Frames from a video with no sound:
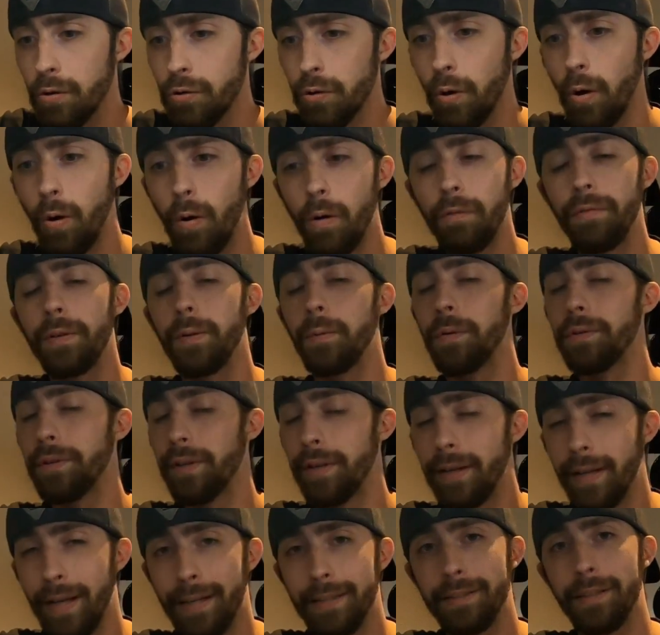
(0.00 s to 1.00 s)
So hopefully with
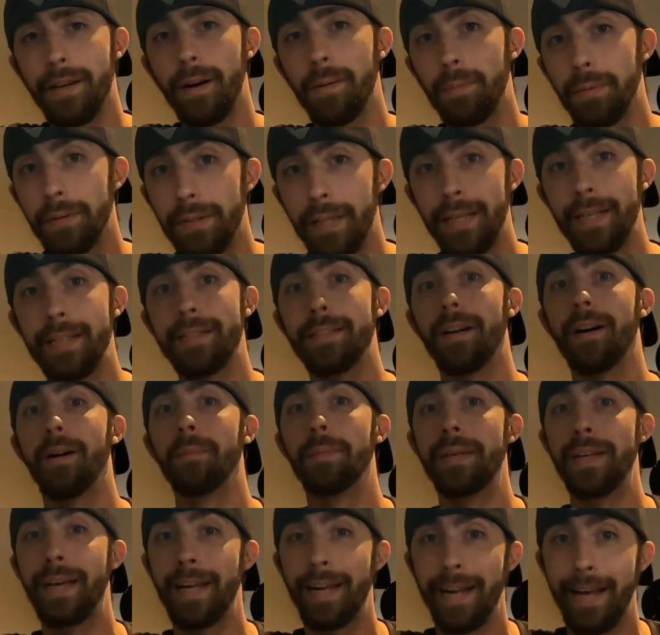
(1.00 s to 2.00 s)
the next couple days, I'll
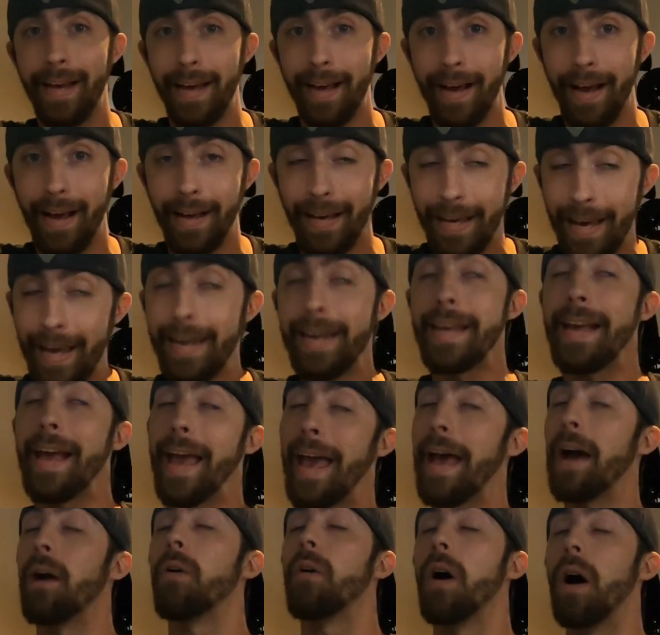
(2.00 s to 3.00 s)
be
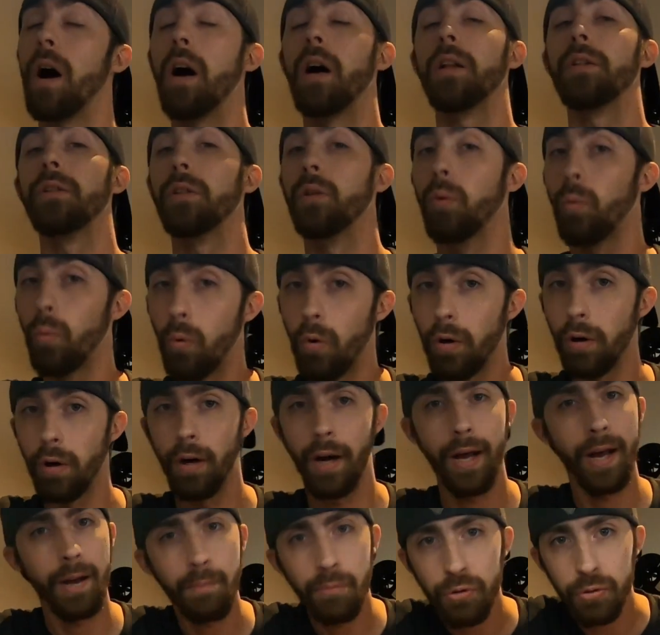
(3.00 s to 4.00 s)
getting out on the
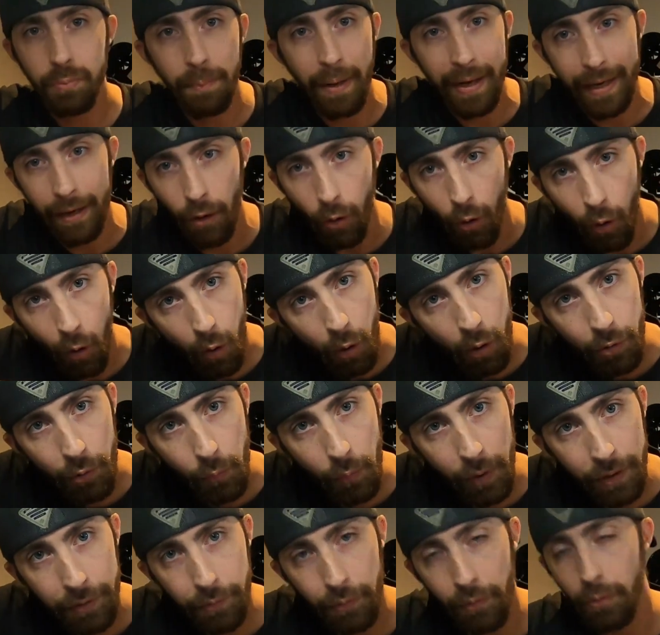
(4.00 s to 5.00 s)
water. I almost made it all
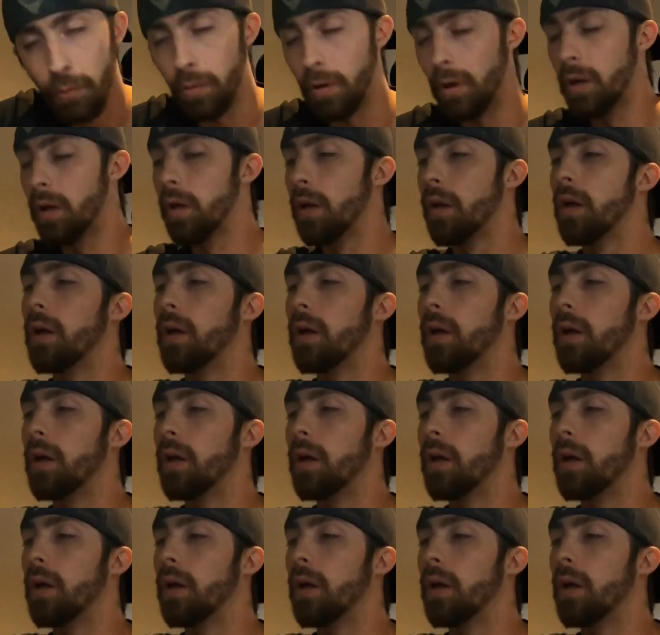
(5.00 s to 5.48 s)
the way through.